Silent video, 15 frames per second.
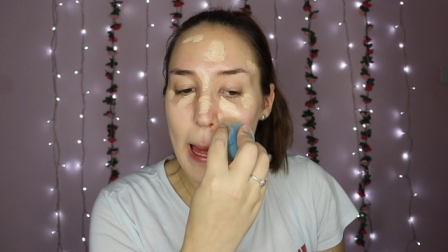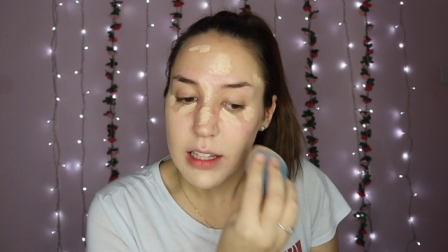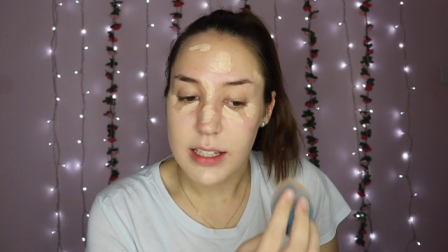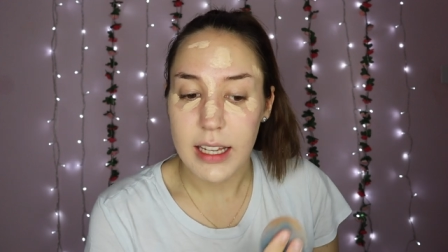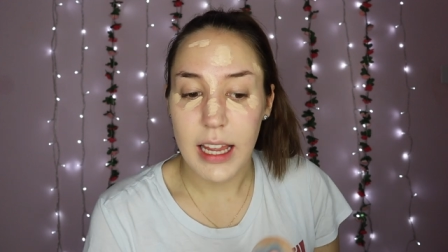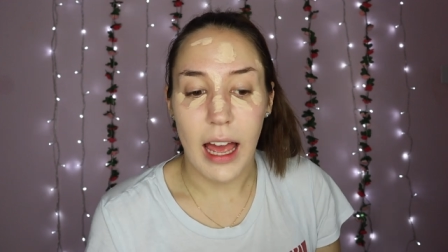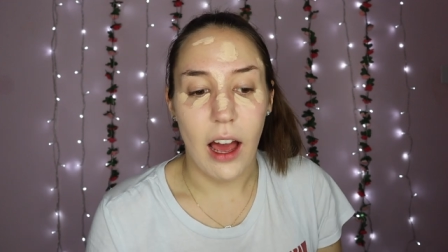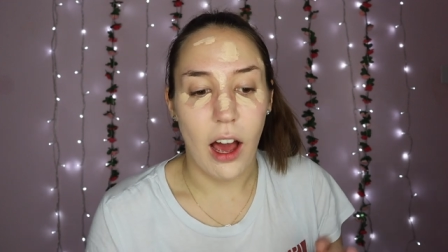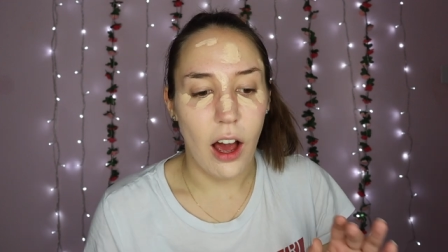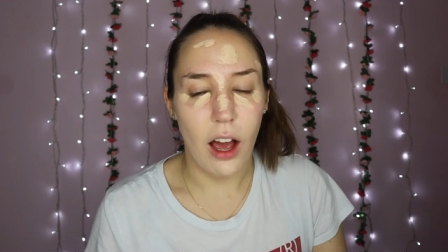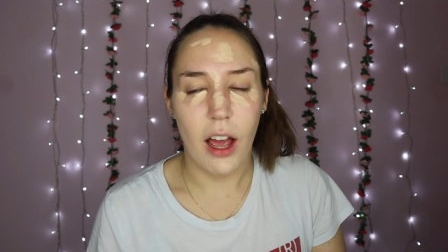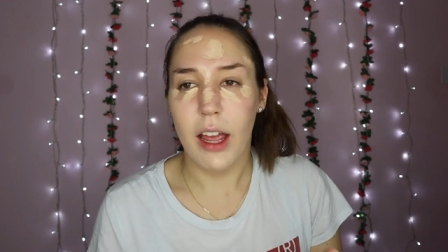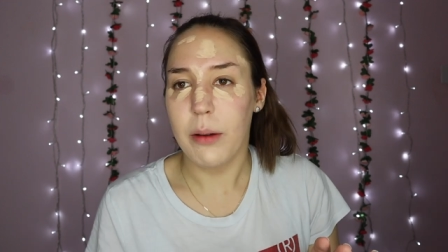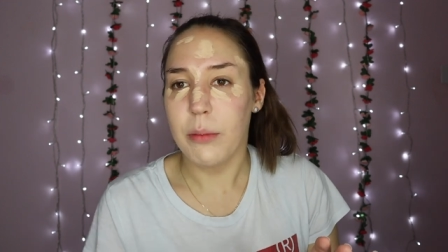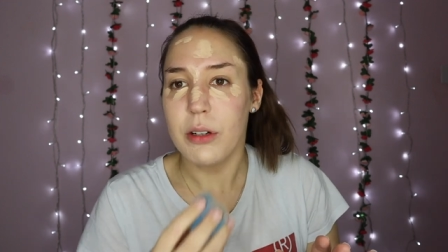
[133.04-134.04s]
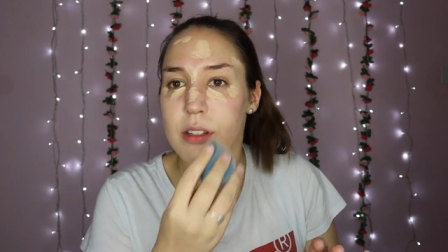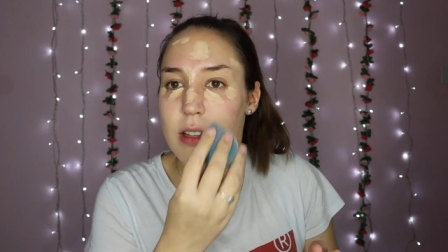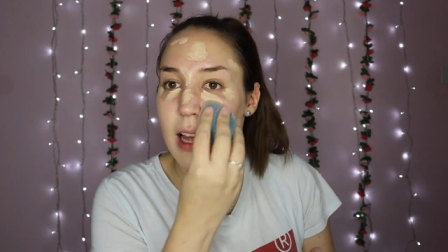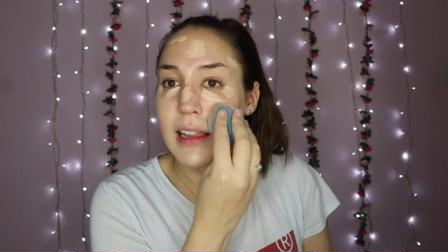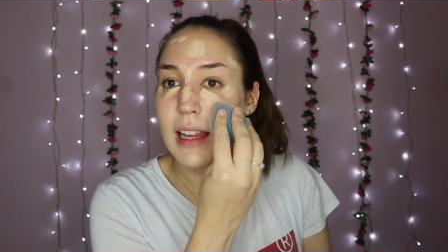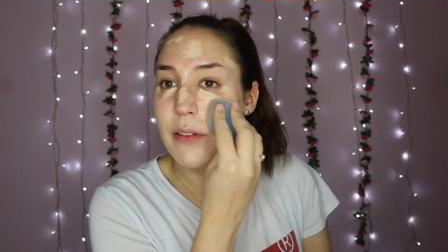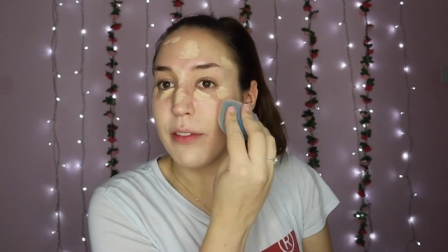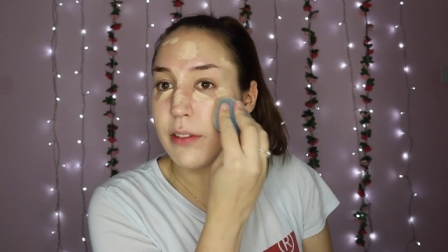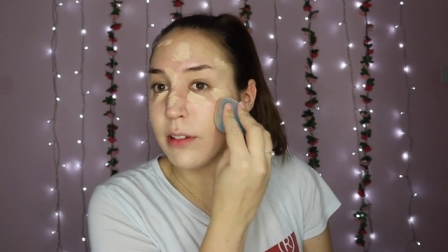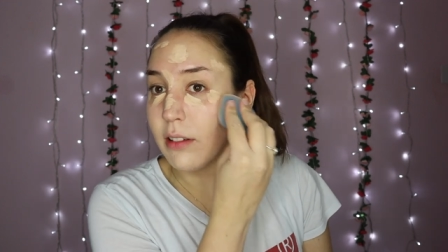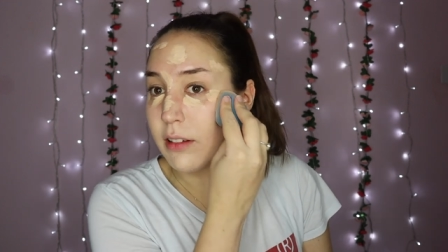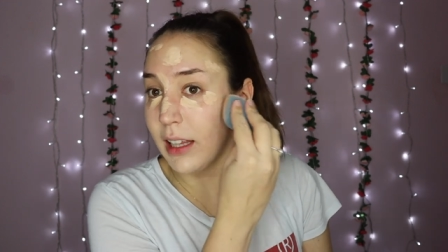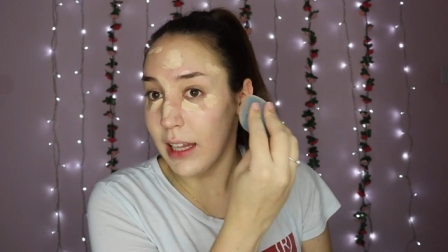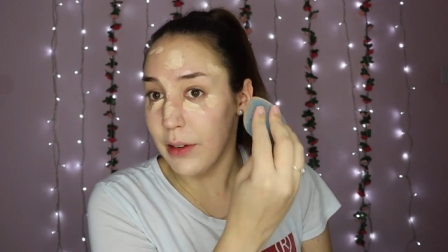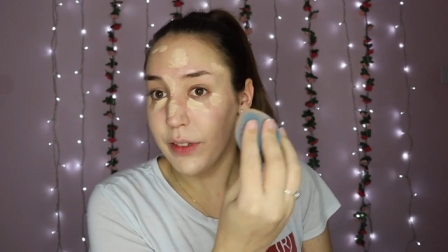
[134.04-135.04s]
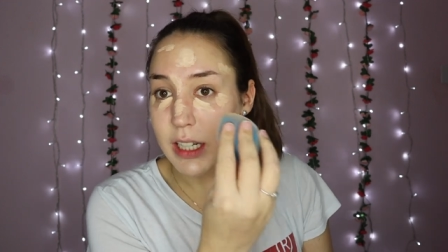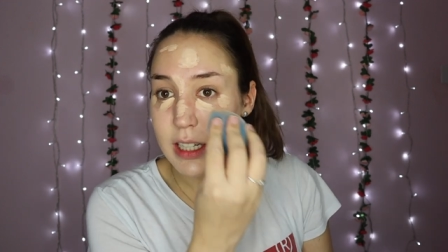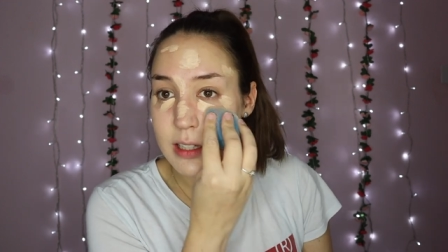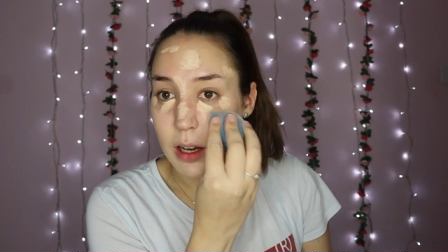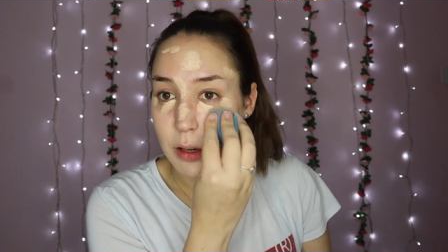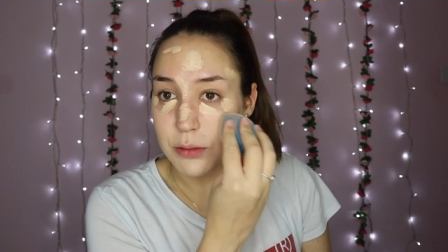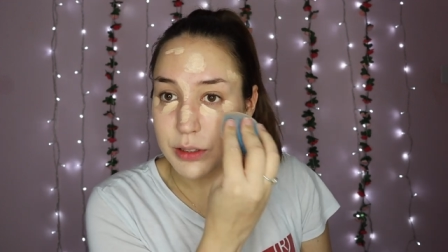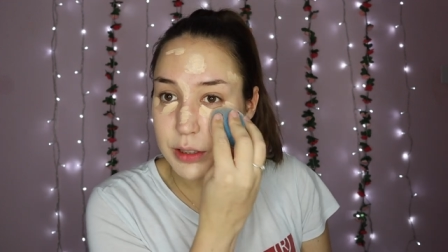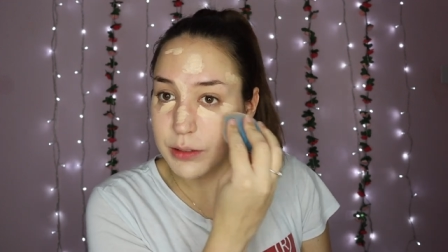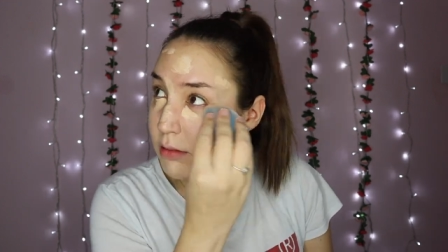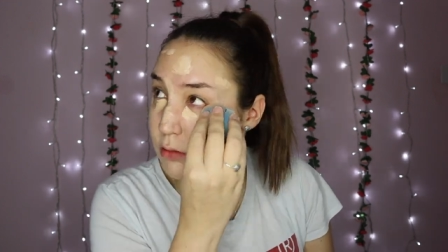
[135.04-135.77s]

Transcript: So yeah, I was 11, 11 years old,